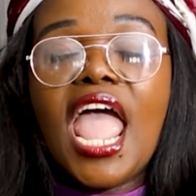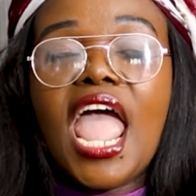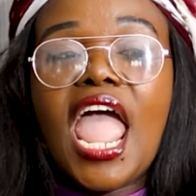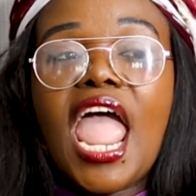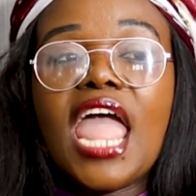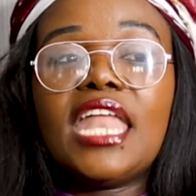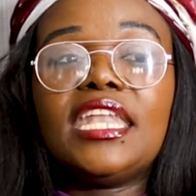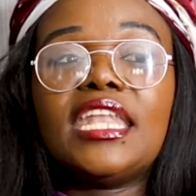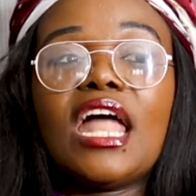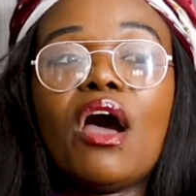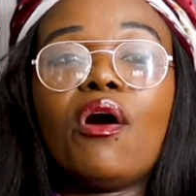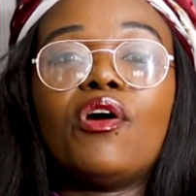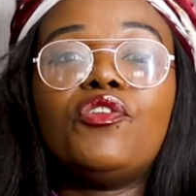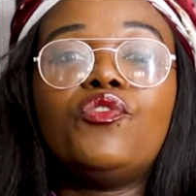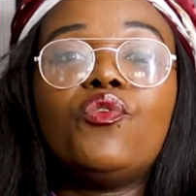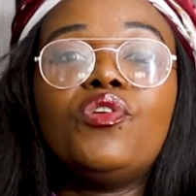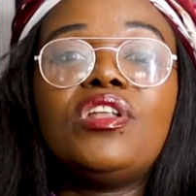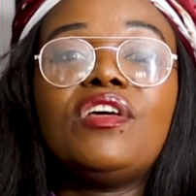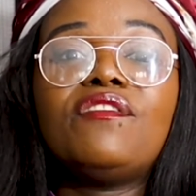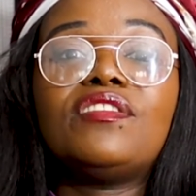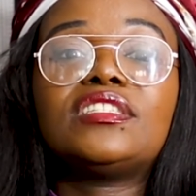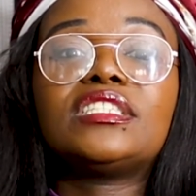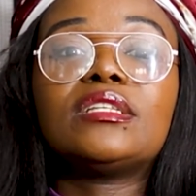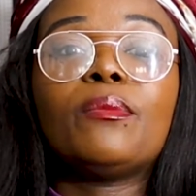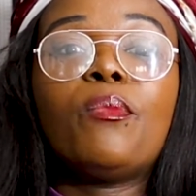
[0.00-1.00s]
And now I don't
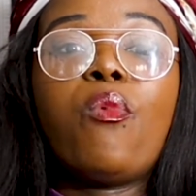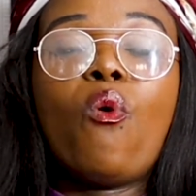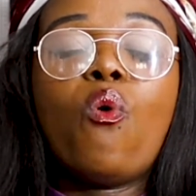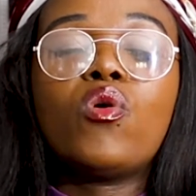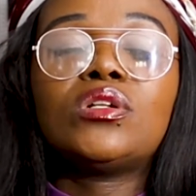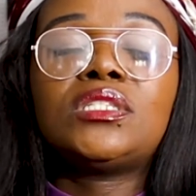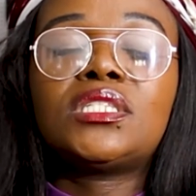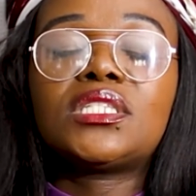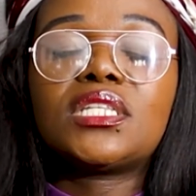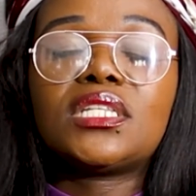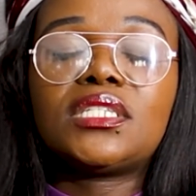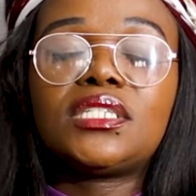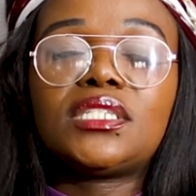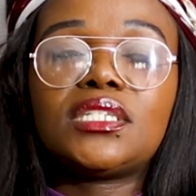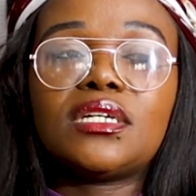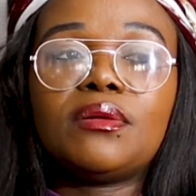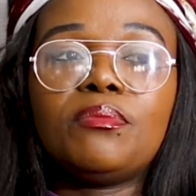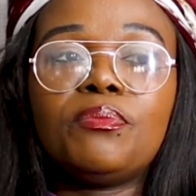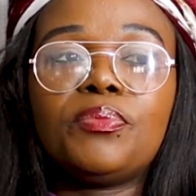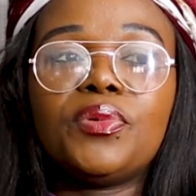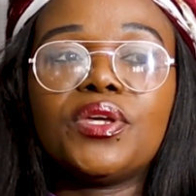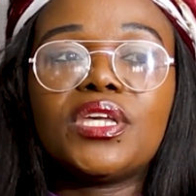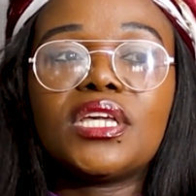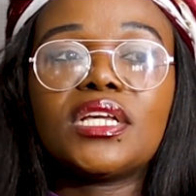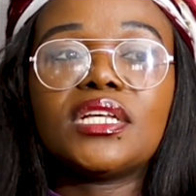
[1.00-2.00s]
have a support
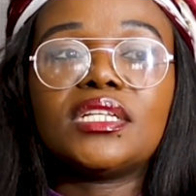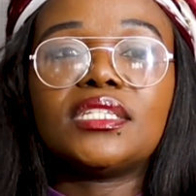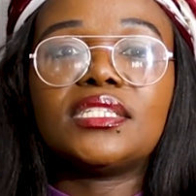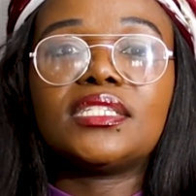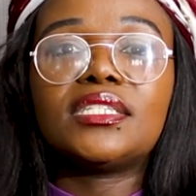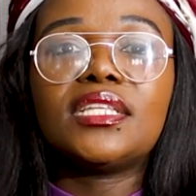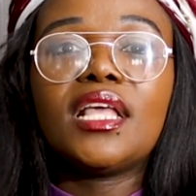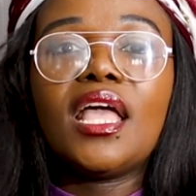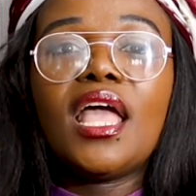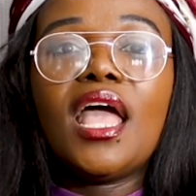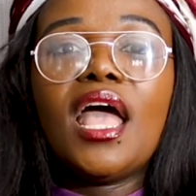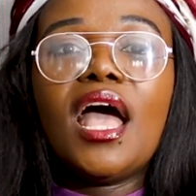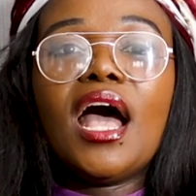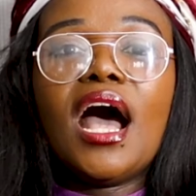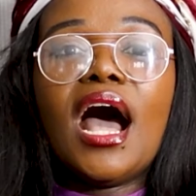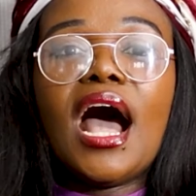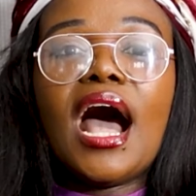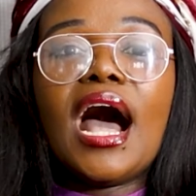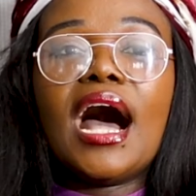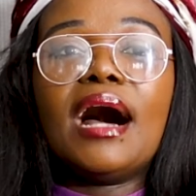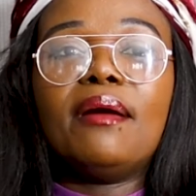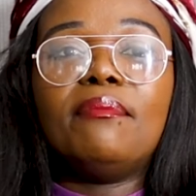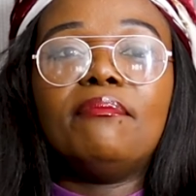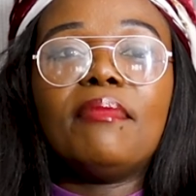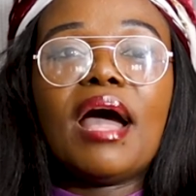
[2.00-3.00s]
system because
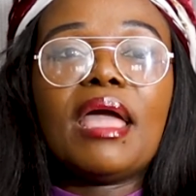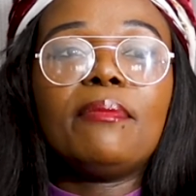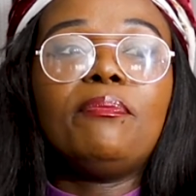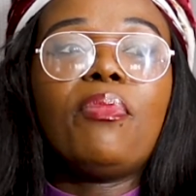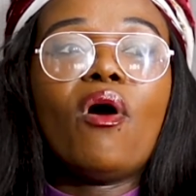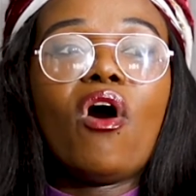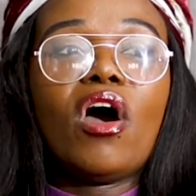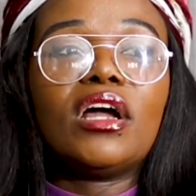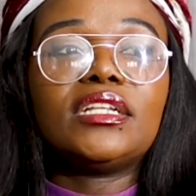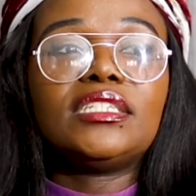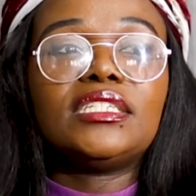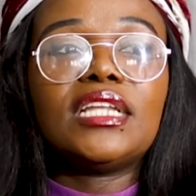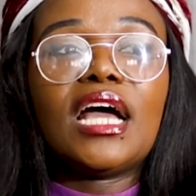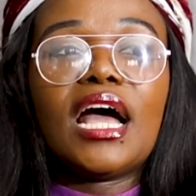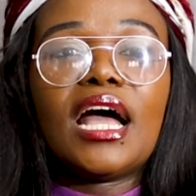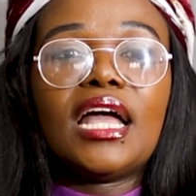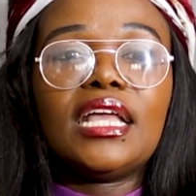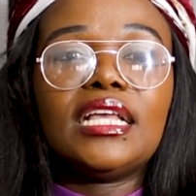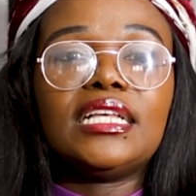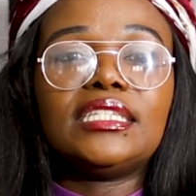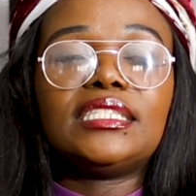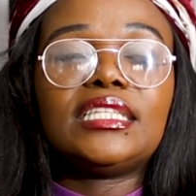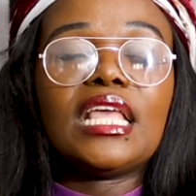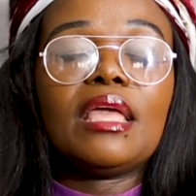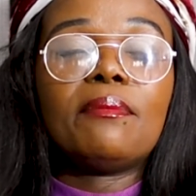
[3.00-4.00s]
my partner
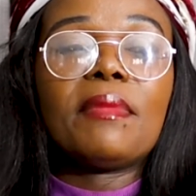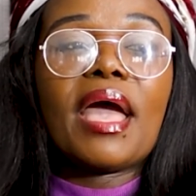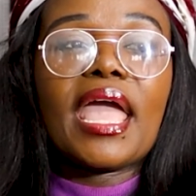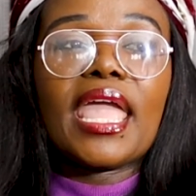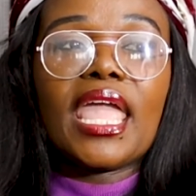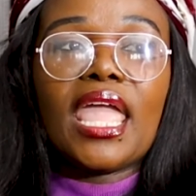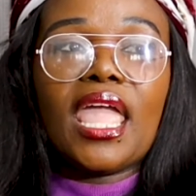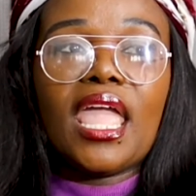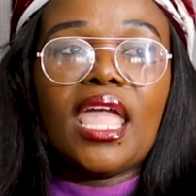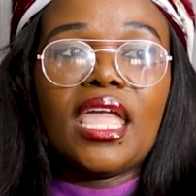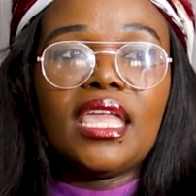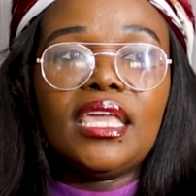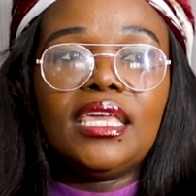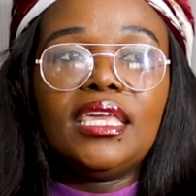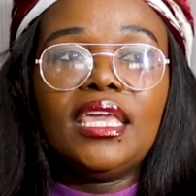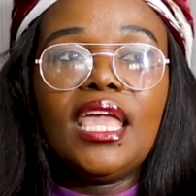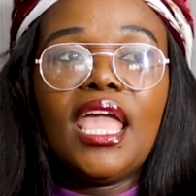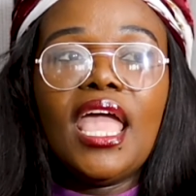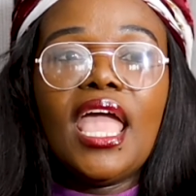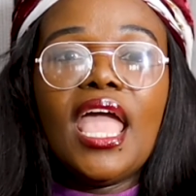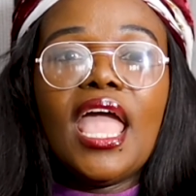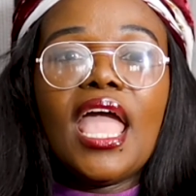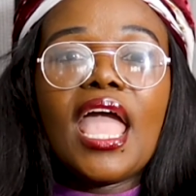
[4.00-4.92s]
is MIA,